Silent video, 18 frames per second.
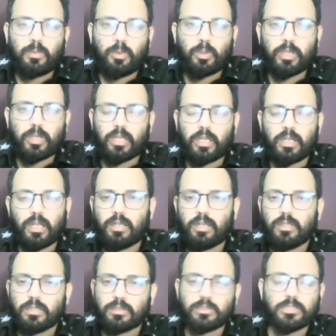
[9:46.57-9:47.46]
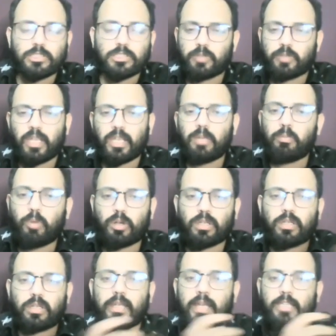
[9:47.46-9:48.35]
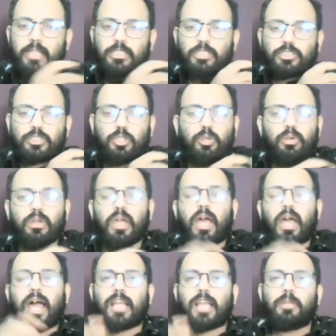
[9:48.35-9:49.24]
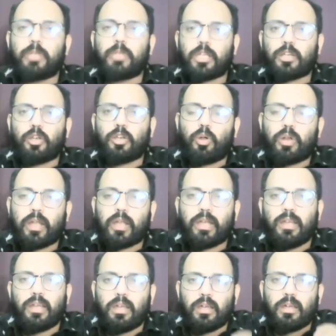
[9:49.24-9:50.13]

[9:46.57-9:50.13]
Okay, this is very important reaction. So aluminum chloride